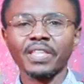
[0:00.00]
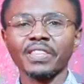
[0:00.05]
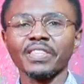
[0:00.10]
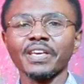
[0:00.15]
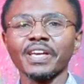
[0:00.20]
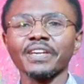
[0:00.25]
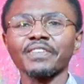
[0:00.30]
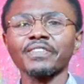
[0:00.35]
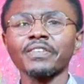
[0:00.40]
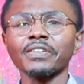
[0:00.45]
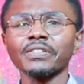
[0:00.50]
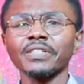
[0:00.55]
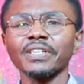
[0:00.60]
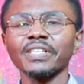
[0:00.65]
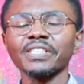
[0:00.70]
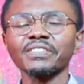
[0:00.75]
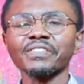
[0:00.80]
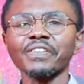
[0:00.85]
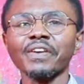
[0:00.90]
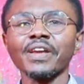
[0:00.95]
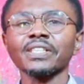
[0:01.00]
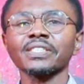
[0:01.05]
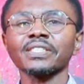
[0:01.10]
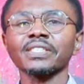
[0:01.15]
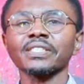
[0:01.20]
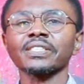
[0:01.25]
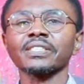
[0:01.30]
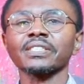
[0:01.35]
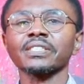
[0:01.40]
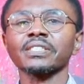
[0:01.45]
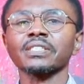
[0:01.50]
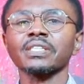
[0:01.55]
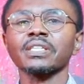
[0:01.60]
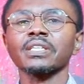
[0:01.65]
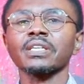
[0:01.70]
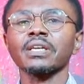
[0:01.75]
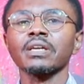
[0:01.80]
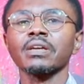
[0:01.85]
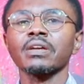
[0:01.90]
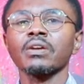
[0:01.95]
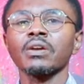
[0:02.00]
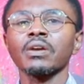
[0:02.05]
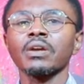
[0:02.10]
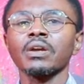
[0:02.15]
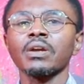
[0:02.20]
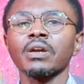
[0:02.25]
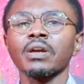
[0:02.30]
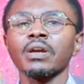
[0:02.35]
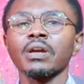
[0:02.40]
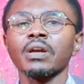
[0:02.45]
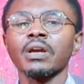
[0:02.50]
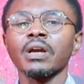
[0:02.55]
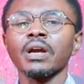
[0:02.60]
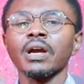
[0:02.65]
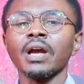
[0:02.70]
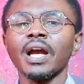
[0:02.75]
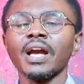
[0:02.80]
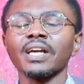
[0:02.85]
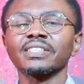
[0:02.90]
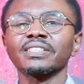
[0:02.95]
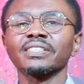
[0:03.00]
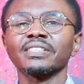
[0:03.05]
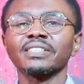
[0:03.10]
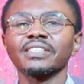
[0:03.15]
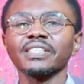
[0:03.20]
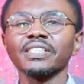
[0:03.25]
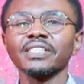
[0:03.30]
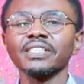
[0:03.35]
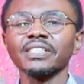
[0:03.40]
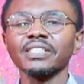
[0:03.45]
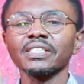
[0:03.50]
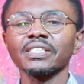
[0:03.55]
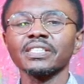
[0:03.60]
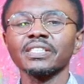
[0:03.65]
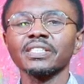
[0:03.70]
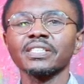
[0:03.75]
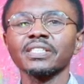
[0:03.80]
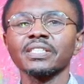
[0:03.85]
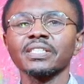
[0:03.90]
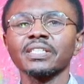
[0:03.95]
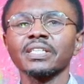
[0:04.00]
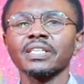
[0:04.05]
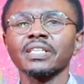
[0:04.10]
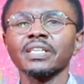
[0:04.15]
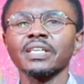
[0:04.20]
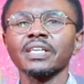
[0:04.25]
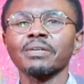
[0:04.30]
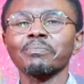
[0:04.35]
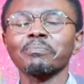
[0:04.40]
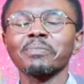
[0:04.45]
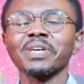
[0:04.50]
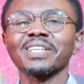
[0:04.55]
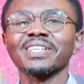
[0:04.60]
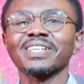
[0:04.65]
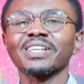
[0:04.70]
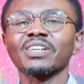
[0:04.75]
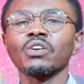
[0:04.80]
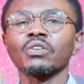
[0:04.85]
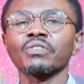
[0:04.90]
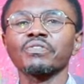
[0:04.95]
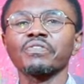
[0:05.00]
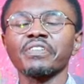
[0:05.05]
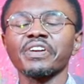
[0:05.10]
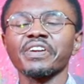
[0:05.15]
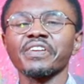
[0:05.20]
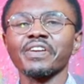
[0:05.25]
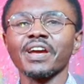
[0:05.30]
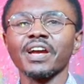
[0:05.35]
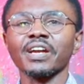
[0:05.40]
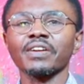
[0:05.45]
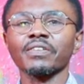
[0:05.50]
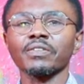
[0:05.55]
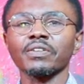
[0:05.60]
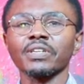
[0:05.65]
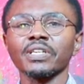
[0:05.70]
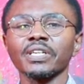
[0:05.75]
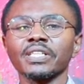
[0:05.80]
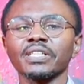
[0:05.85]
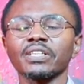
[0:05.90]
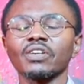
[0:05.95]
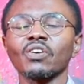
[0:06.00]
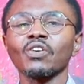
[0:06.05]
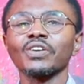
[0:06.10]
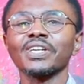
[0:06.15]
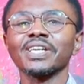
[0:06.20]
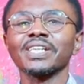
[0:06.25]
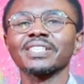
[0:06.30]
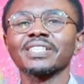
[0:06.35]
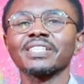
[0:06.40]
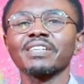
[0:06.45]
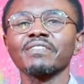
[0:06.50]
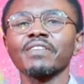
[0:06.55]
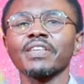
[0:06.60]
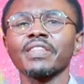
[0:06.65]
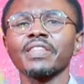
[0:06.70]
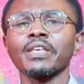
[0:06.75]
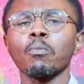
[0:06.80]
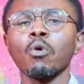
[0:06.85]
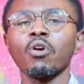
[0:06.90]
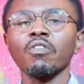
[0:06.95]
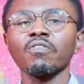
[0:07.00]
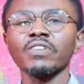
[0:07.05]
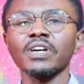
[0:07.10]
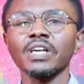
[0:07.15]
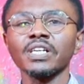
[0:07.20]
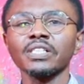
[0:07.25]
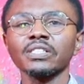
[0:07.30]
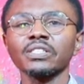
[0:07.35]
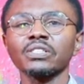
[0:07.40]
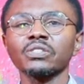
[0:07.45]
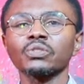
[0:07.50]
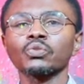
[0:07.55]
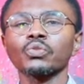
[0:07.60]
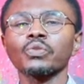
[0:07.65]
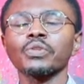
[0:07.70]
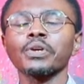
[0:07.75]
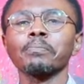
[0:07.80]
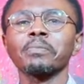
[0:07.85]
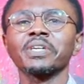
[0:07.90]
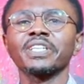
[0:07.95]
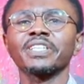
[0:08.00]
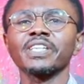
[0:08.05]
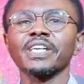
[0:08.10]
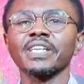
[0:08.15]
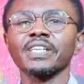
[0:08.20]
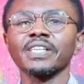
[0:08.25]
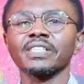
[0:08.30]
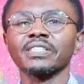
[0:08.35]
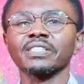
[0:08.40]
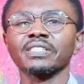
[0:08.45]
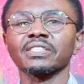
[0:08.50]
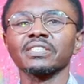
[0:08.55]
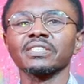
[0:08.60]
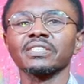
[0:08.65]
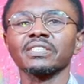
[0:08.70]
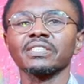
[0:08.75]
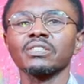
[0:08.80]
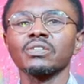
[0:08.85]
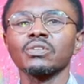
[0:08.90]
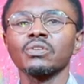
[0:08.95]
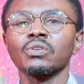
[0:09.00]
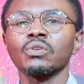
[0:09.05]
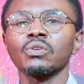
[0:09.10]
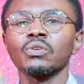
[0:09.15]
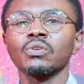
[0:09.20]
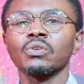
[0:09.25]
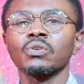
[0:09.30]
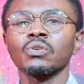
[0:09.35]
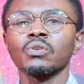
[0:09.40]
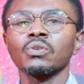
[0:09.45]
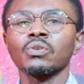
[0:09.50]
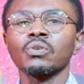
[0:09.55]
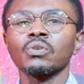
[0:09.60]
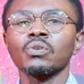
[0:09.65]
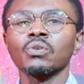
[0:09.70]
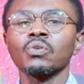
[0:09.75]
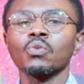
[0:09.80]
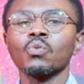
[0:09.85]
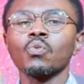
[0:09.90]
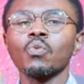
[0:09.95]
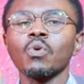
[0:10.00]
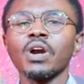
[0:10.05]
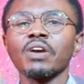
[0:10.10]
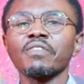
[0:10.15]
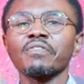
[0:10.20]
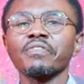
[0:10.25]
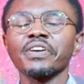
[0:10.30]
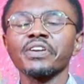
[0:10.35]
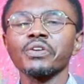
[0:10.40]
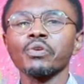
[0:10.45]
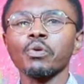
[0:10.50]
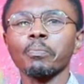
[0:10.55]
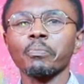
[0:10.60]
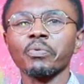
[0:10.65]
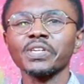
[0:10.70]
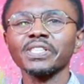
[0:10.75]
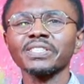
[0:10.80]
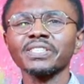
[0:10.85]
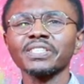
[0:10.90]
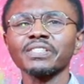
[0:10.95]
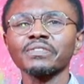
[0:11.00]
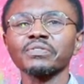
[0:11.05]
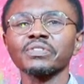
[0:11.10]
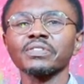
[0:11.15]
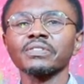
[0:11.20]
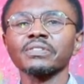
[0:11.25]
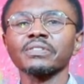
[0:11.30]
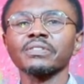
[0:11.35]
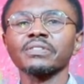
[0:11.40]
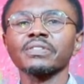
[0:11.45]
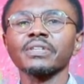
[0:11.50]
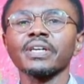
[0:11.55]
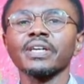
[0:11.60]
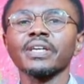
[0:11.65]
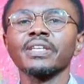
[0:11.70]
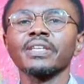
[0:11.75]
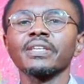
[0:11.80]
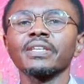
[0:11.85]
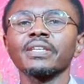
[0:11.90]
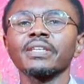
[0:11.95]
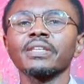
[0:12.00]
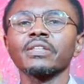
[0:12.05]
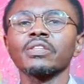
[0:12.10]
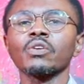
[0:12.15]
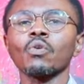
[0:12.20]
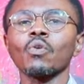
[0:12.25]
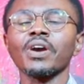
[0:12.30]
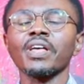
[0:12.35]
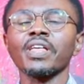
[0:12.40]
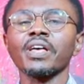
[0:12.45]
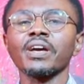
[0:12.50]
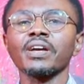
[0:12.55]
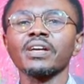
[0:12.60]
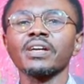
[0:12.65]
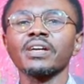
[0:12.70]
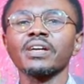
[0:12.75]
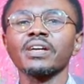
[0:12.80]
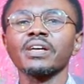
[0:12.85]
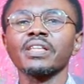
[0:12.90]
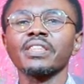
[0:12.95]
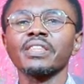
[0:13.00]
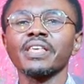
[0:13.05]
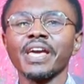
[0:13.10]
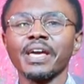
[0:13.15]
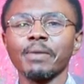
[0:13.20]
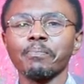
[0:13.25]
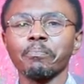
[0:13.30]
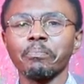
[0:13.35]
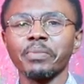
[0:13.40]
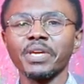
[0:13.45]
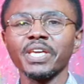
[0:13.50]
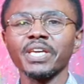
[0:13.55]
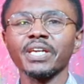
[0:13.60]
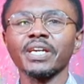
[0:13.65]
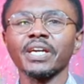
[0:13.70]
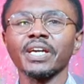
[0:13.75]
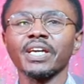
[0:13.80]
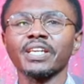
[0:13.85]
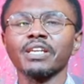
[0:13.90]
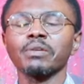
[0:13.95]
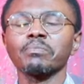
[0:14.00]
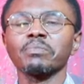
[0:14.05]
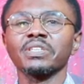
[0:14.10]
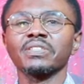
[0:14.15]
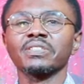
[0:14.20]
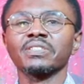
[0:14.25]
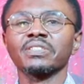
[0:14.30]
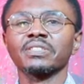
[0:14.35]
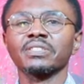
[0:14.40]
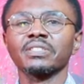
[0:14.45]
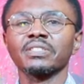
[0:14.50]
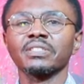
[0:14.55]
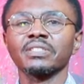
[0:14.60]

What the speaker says: The Israelites had sinned and made God very angry, and God had given them over to the Midianites, who are very oppressive, and they were their big enemies.